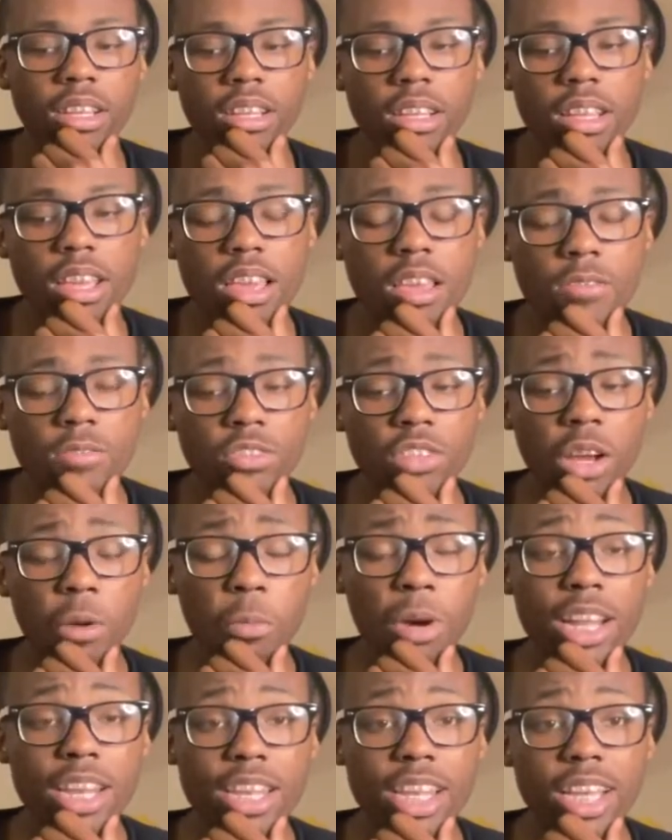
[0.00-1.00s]
if
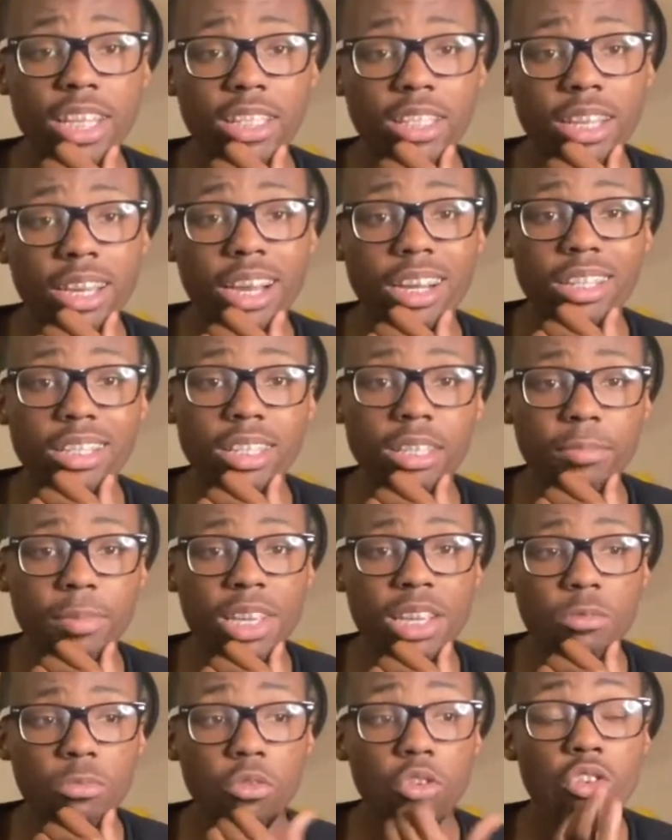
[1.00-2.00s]
someone does talk to
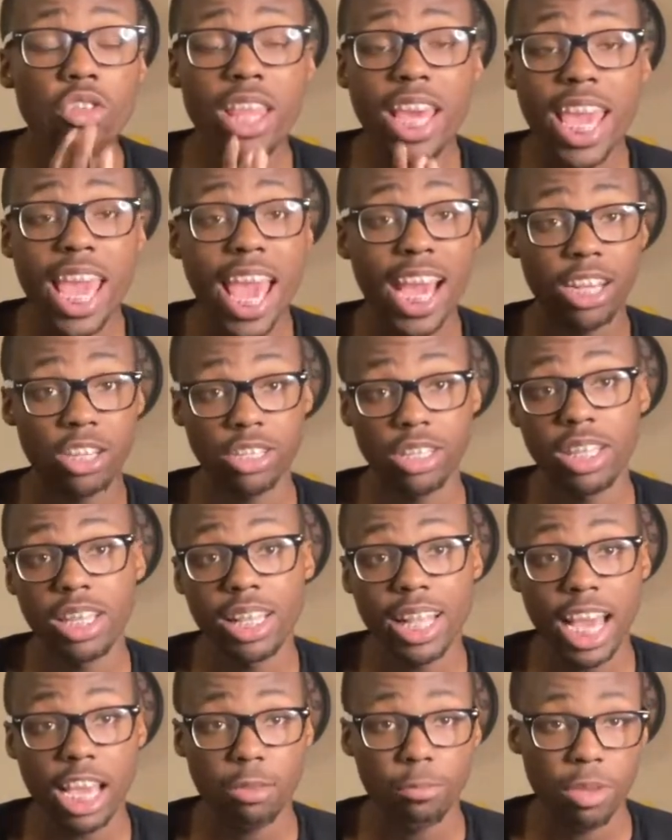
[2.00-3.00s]
me, will they actually
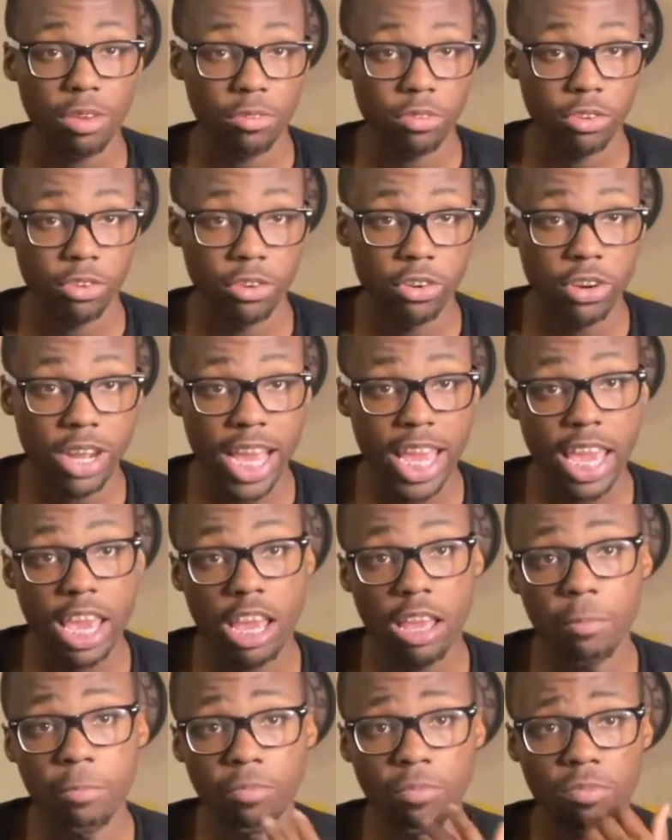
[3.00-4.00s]
like me for who I
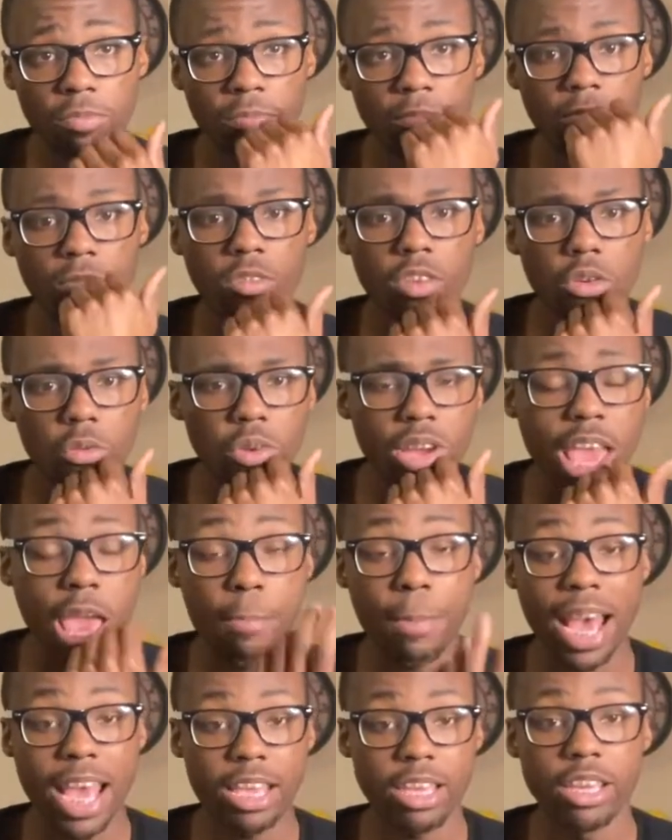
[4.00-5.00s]
am?
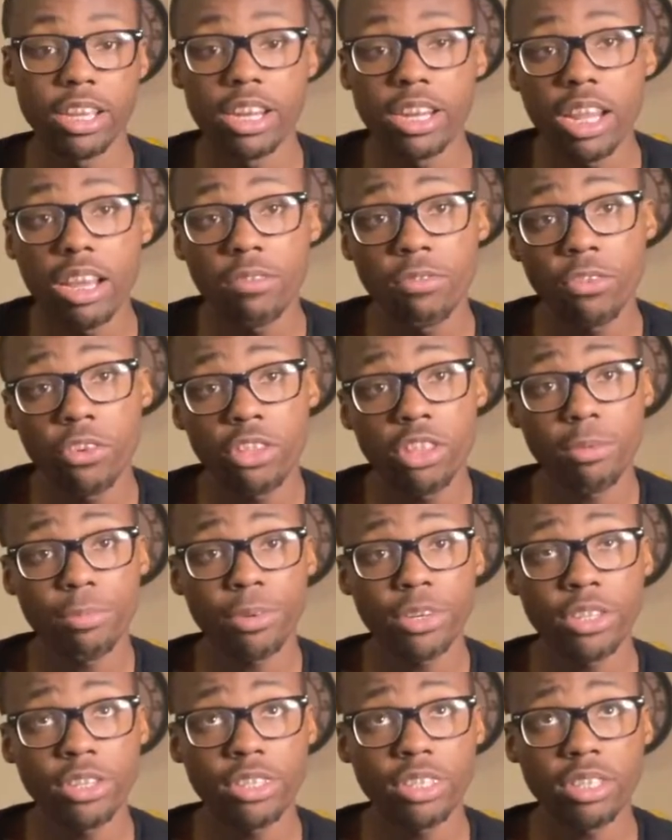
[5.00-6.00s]
Am I good enough for the
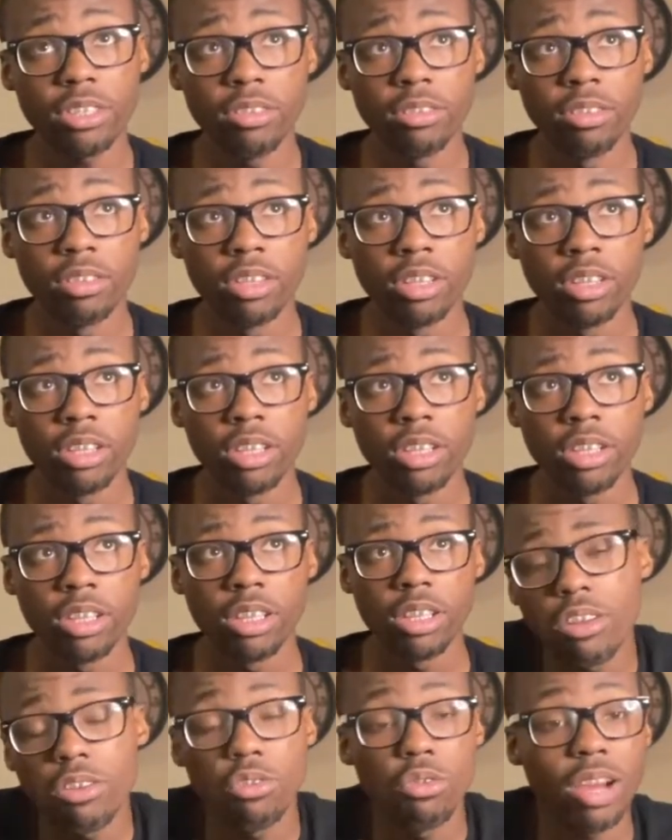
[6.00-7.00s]
person?
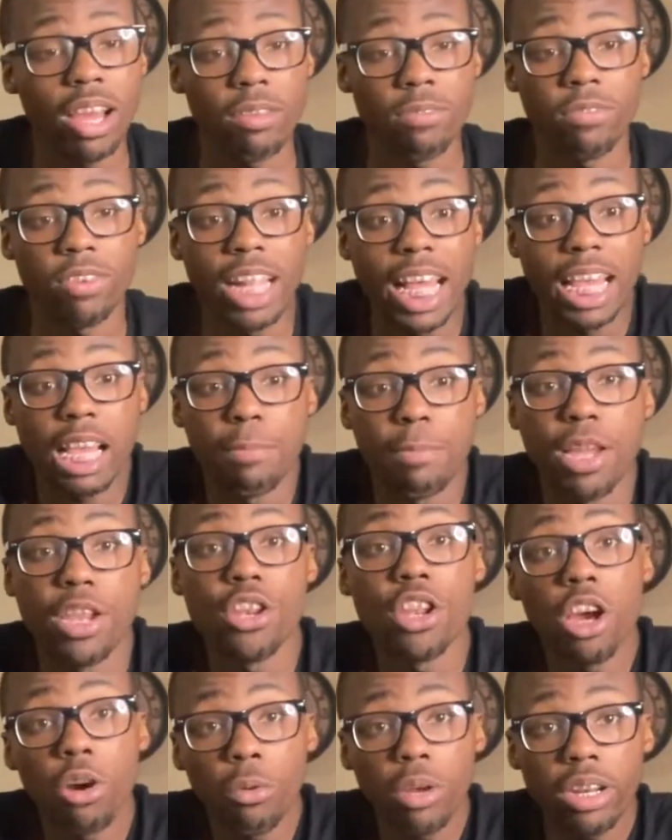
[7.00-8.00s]
Do I feel like I'm a
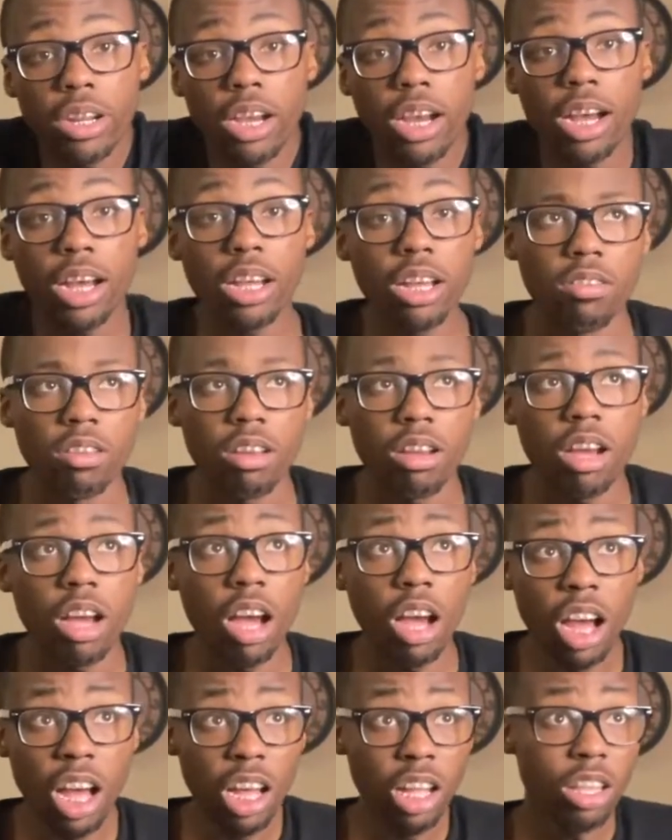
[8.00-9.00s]
know-it-all?
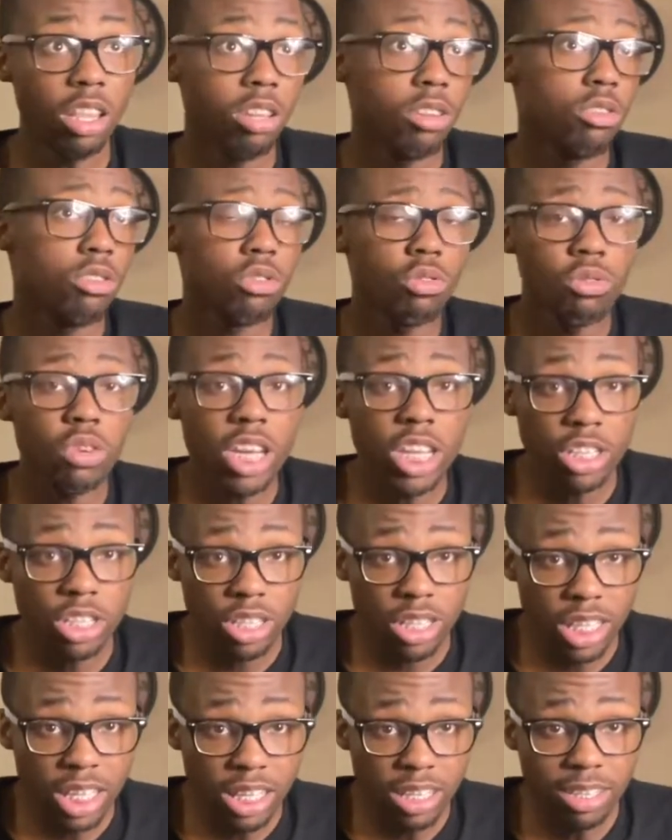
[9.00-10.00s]
All those
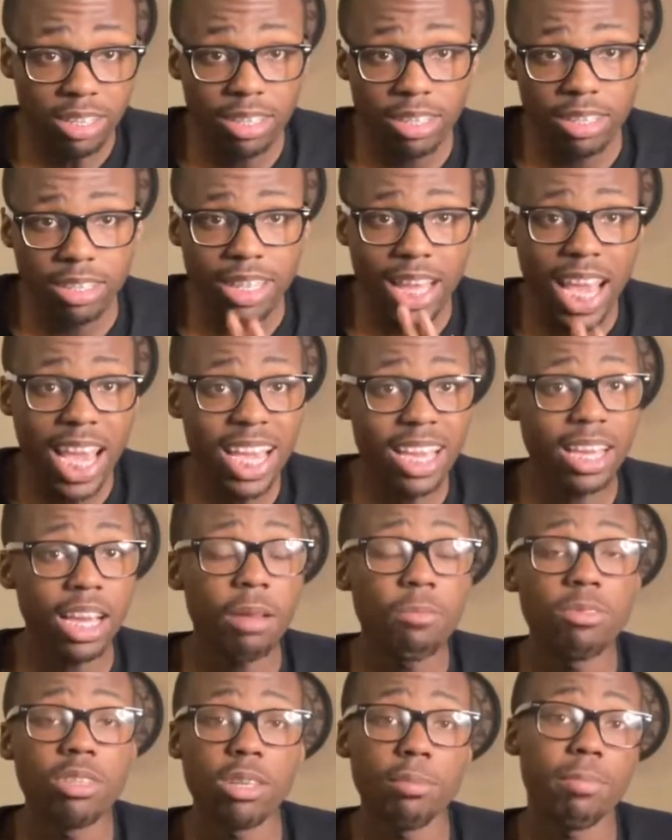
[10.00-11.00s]
questions, they
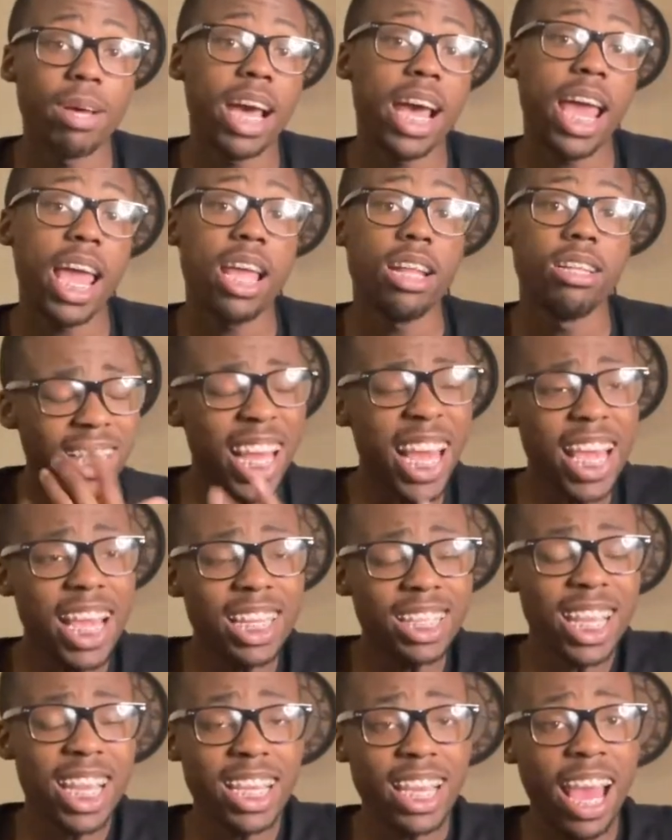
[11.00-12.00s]
come to mind. Like
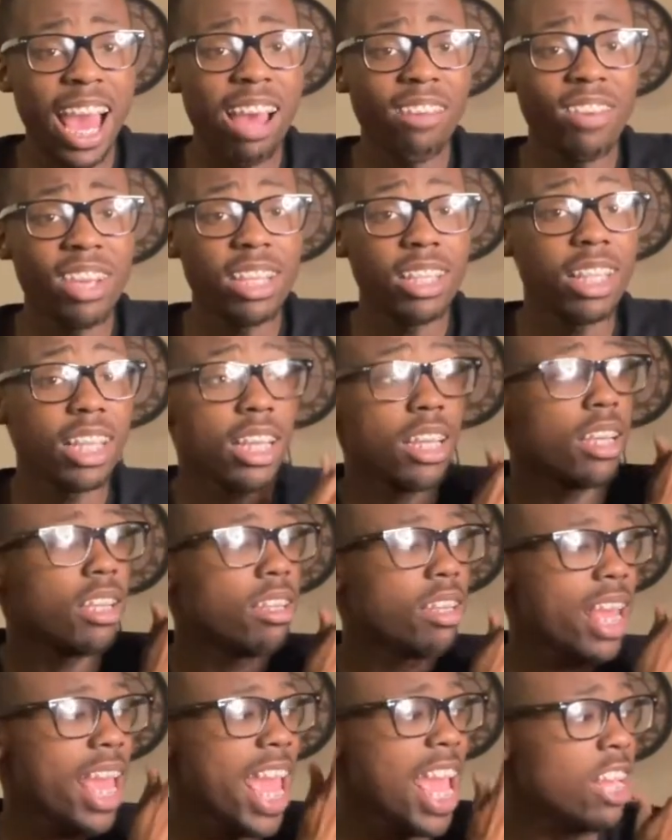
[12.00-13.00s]
It's like having
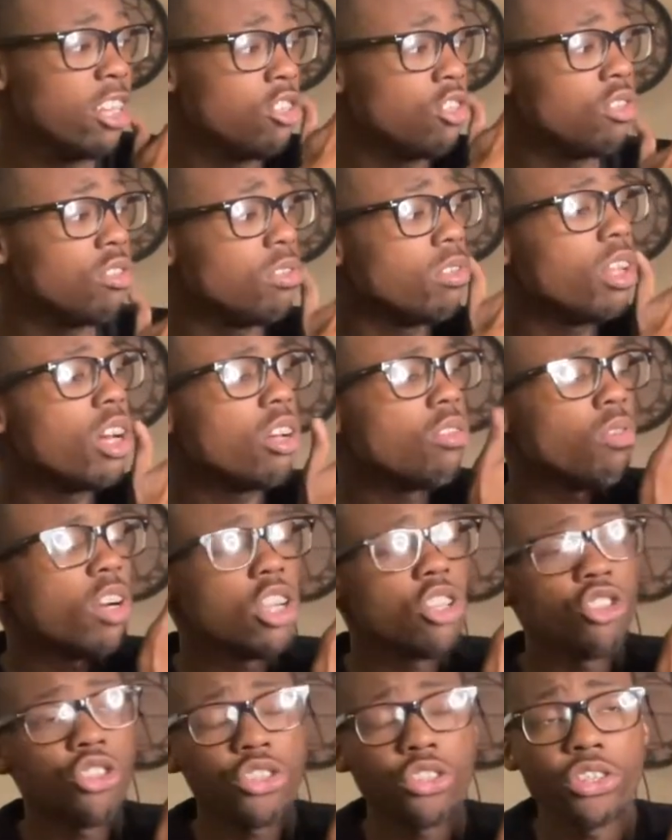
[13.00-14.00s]
the angel on
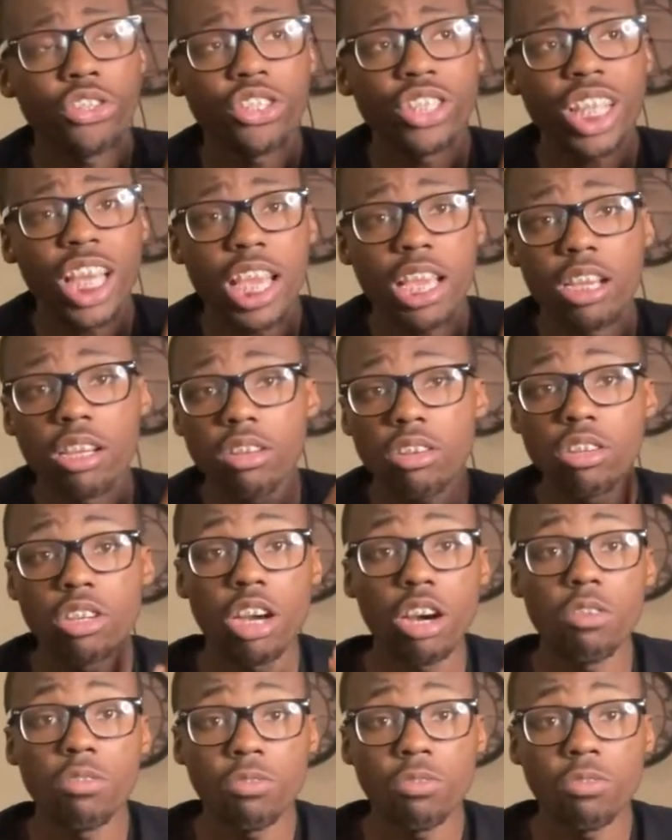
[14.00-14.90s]
one shoulder saying, go